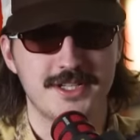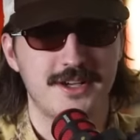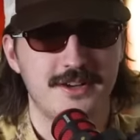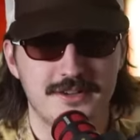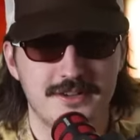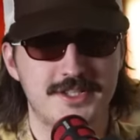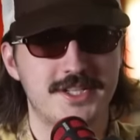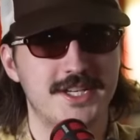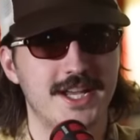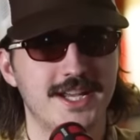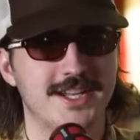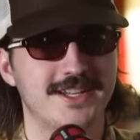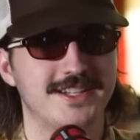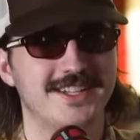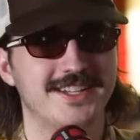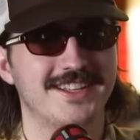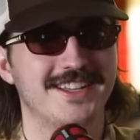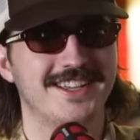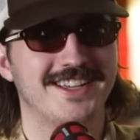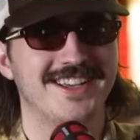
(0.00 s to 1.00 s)
shit,
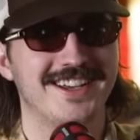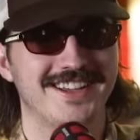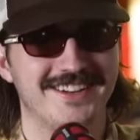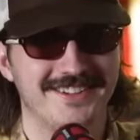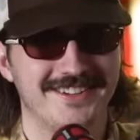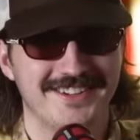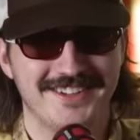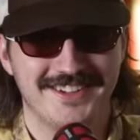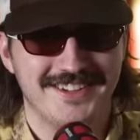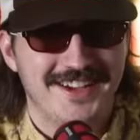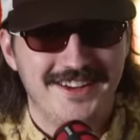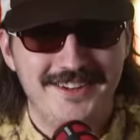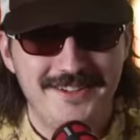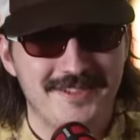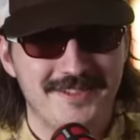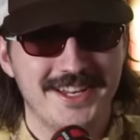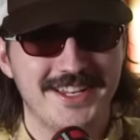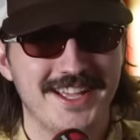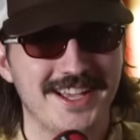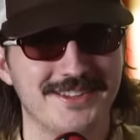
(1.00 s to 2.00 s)
like I don't, I don't have my
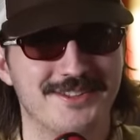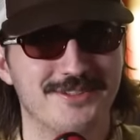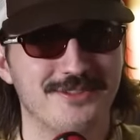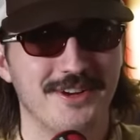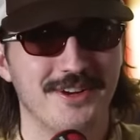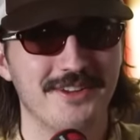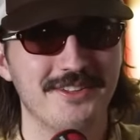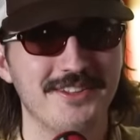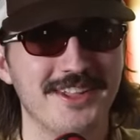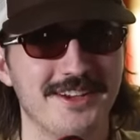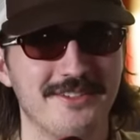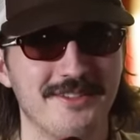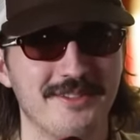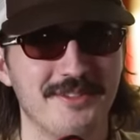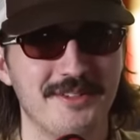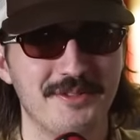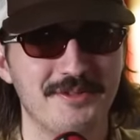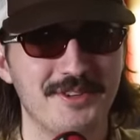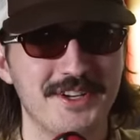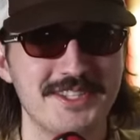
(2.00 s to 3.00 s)
dad's phone. Like I'm at my
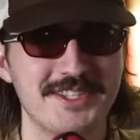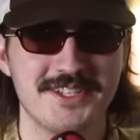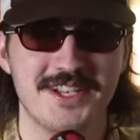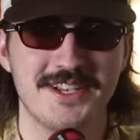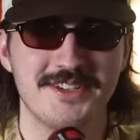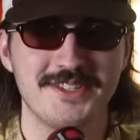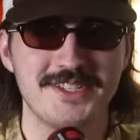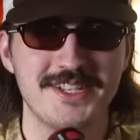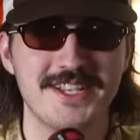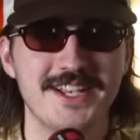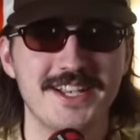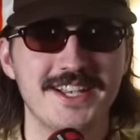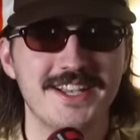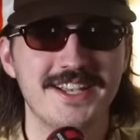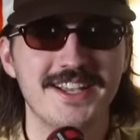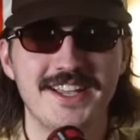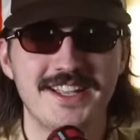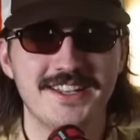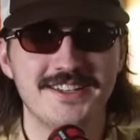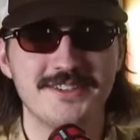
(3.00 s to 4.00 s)
friend's house,
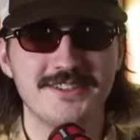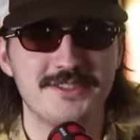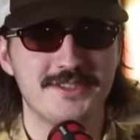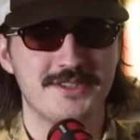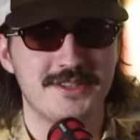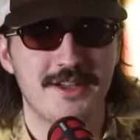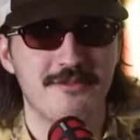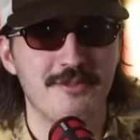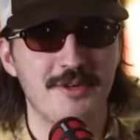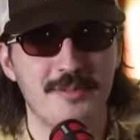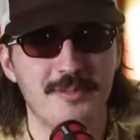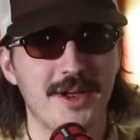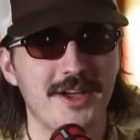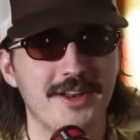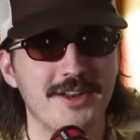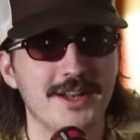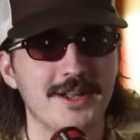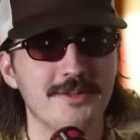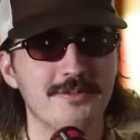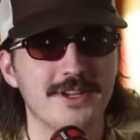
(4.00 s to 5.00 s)
and just never brought it
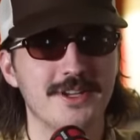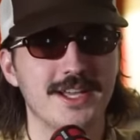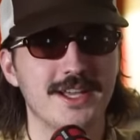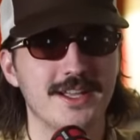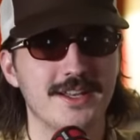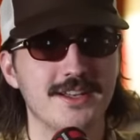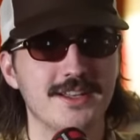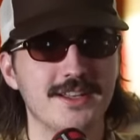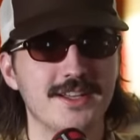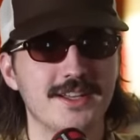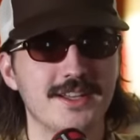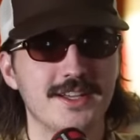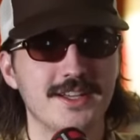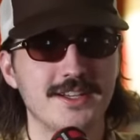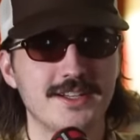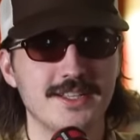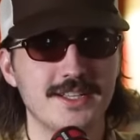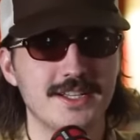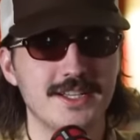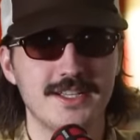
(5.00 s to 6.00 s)
up again.
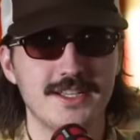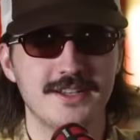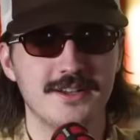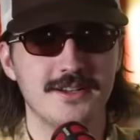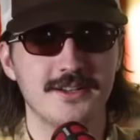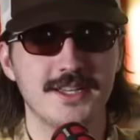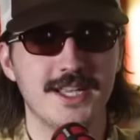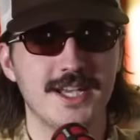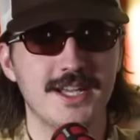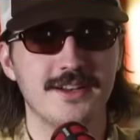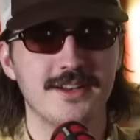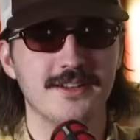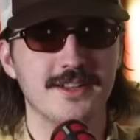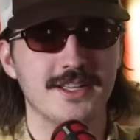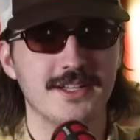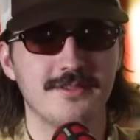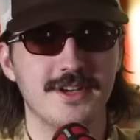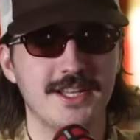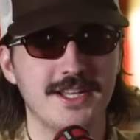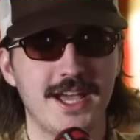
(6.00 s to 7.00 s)
Like a year later, like
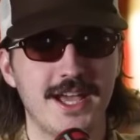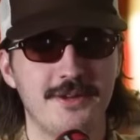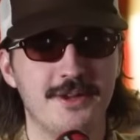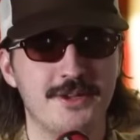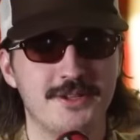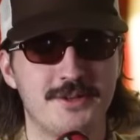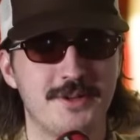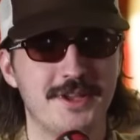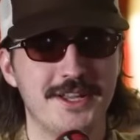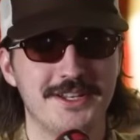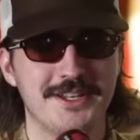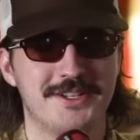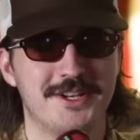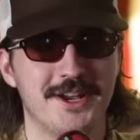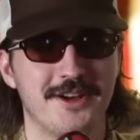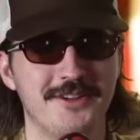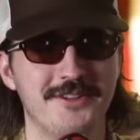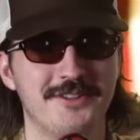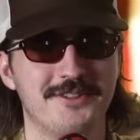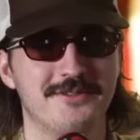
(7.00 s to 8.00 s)
my dad was being
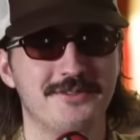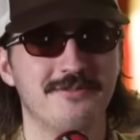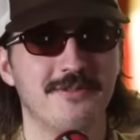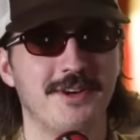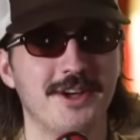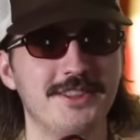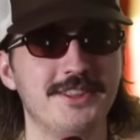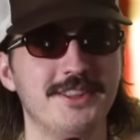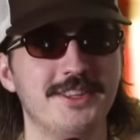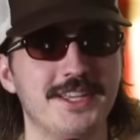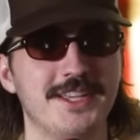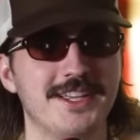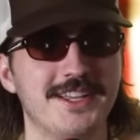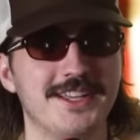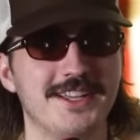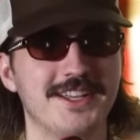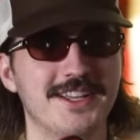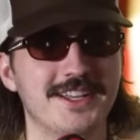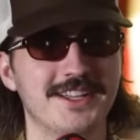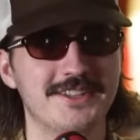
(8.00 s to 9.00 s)
charged monthly
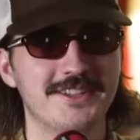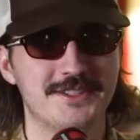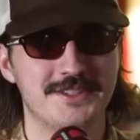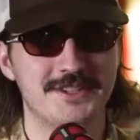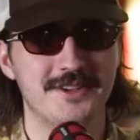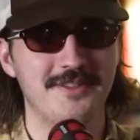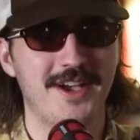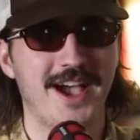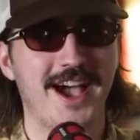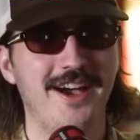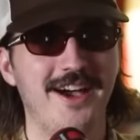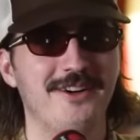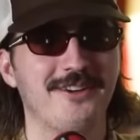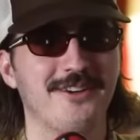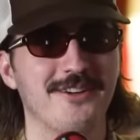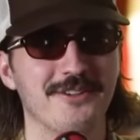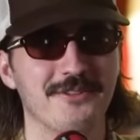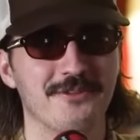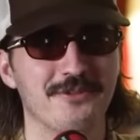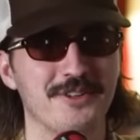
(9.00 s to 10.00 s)

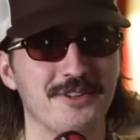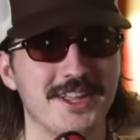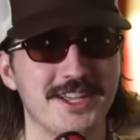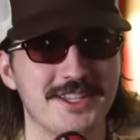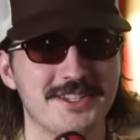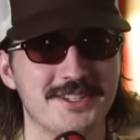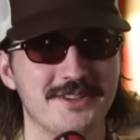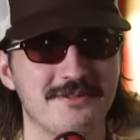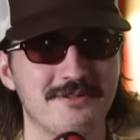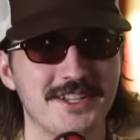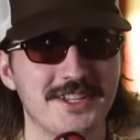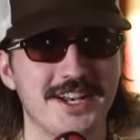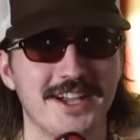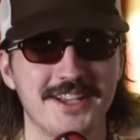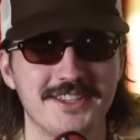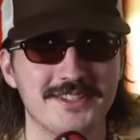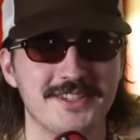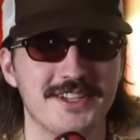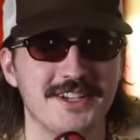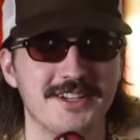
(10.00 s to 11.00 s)
somehow for like something I
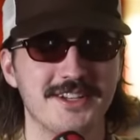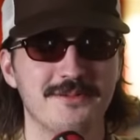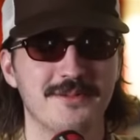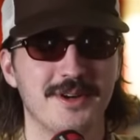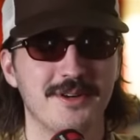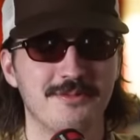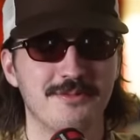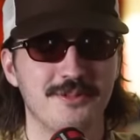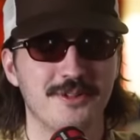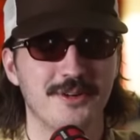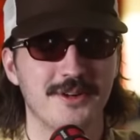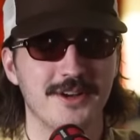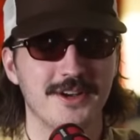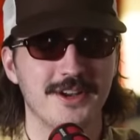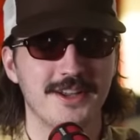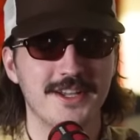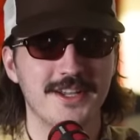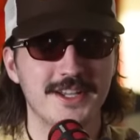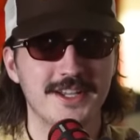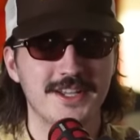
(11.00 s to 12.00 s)
signed him up for
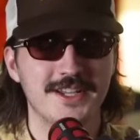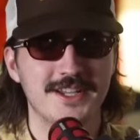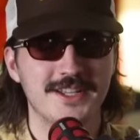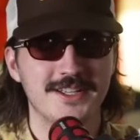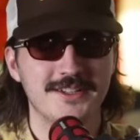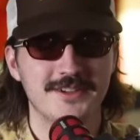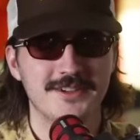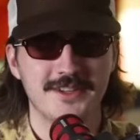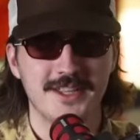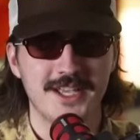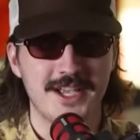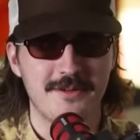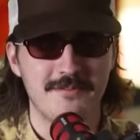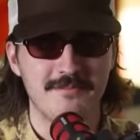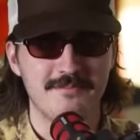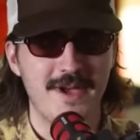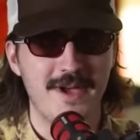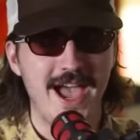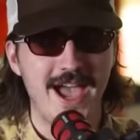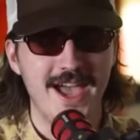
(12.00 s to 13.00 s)
during like a
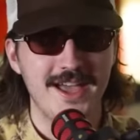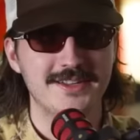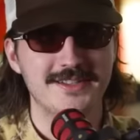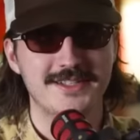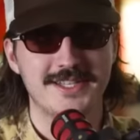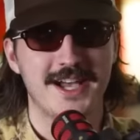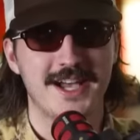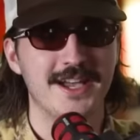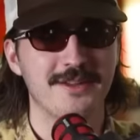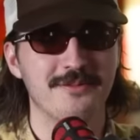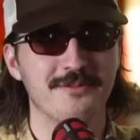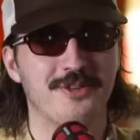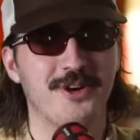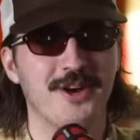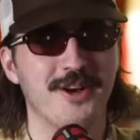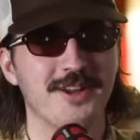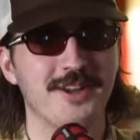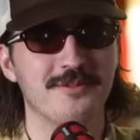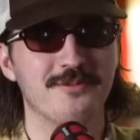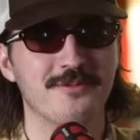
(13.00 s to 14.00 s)
bad time for
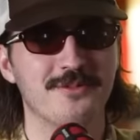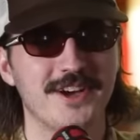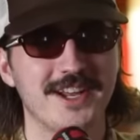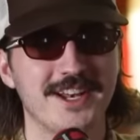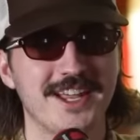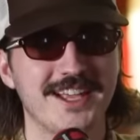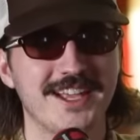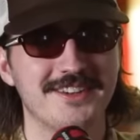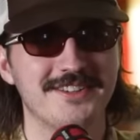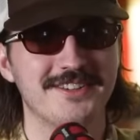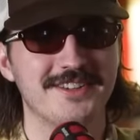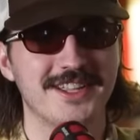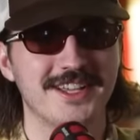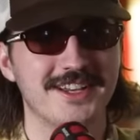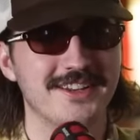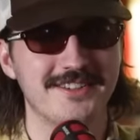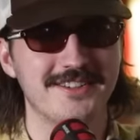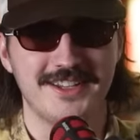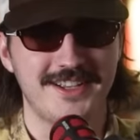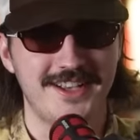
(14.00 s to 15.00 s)
him financially, and he's
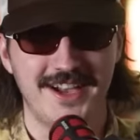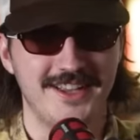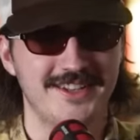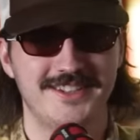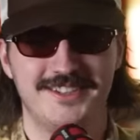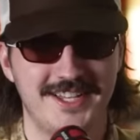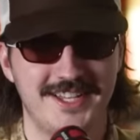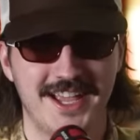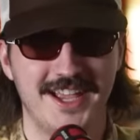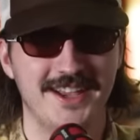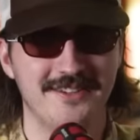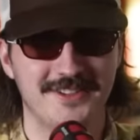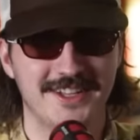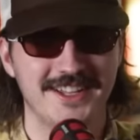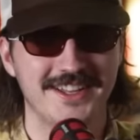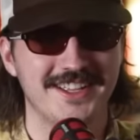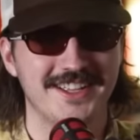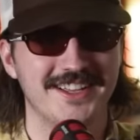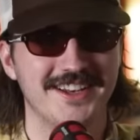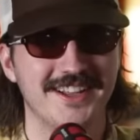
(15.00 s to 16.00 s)
like, God damn
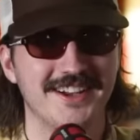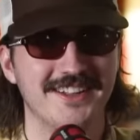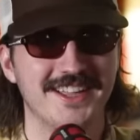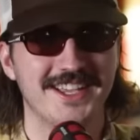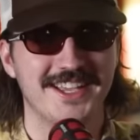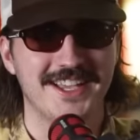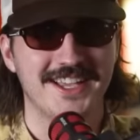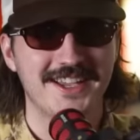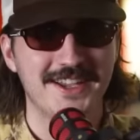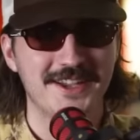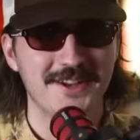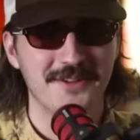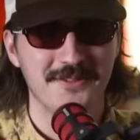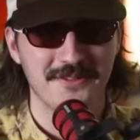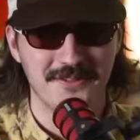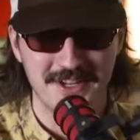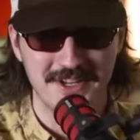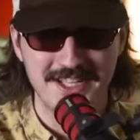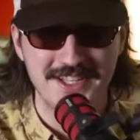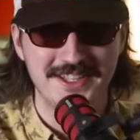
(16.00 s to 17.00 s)
it, you know, like
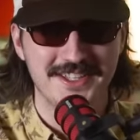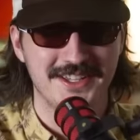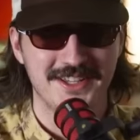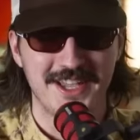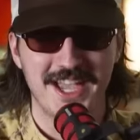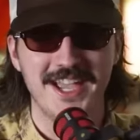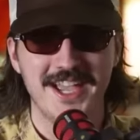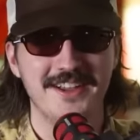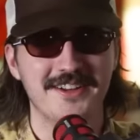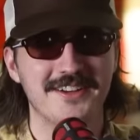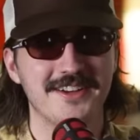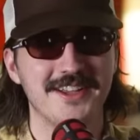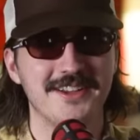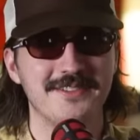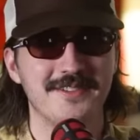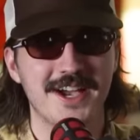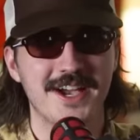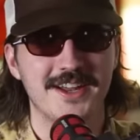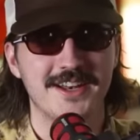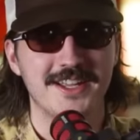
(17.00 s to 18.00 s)
really angry
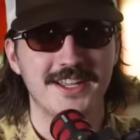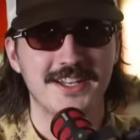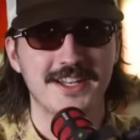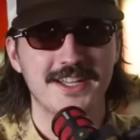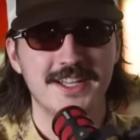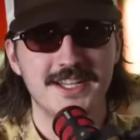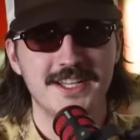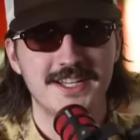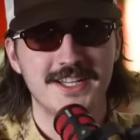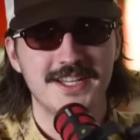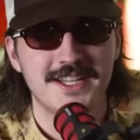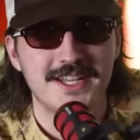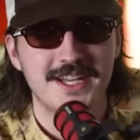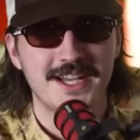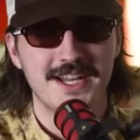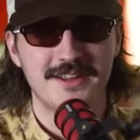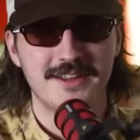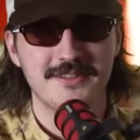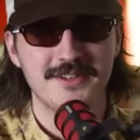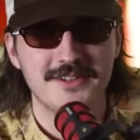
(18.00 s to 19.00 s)
about it. And
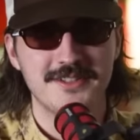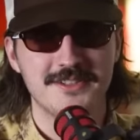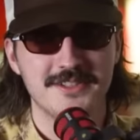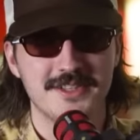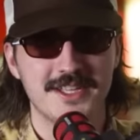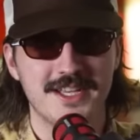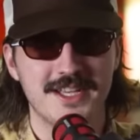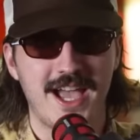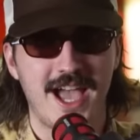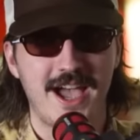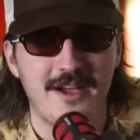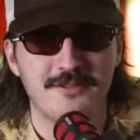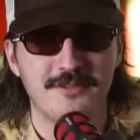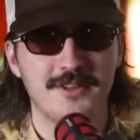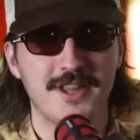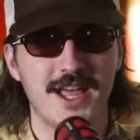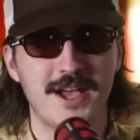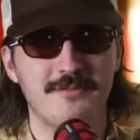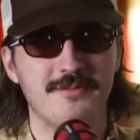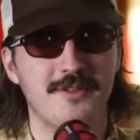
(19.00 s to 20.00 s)
ever like after
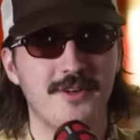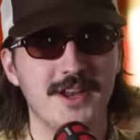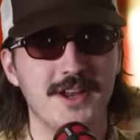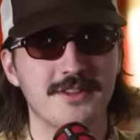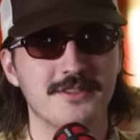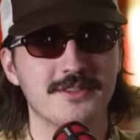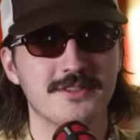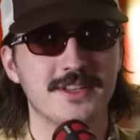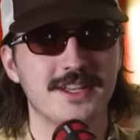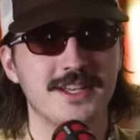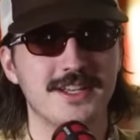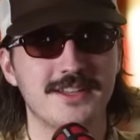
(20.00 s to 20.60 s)
that point, it was like,